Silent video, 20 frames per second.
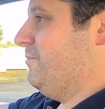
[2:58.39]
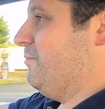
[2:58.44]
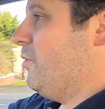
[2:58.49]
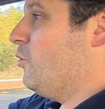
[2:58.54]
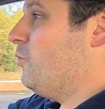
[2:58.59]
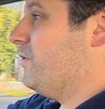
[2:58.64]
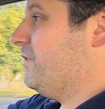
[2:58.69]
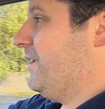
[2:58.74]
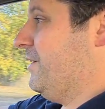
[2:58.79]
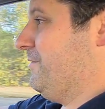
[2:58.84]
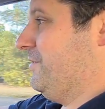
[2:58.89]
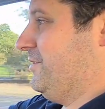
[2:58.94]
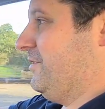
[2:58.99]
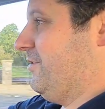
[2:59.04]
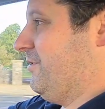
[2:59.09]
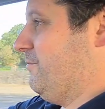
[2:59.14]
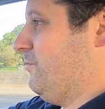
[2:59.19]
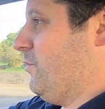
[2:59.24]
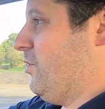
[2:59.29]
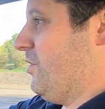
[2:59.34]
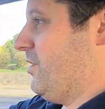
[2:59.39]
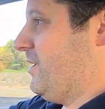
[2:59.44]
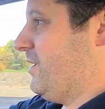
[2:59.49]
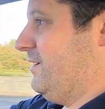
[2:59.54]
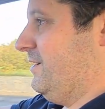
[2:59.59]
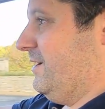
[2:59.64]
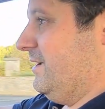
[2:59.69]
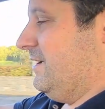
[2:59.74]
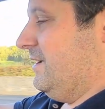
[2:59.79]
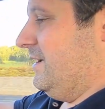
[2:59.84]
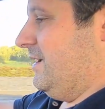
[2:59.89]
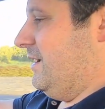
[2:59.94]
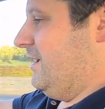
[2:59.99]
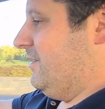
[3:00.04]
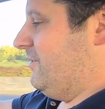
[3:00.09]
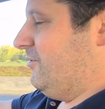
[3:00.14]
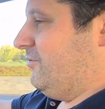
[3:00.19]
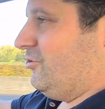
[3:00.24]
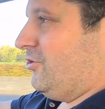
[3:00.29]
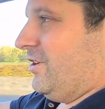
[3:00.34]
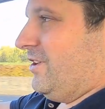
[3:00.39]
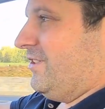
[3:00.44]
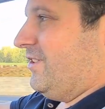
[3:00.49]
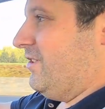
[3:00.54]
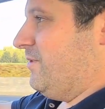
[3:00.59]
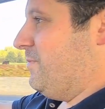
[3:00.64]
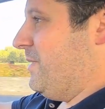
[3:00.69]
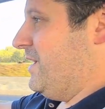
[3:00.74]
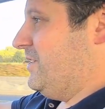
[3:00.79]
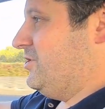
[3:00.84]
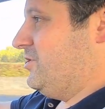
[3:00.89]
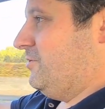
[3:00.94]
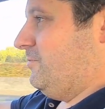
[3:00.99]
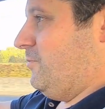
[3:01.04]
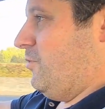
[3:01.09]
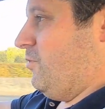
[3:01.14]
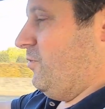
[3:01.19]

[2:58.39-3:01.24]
Most of it doesn't work. Trick suspension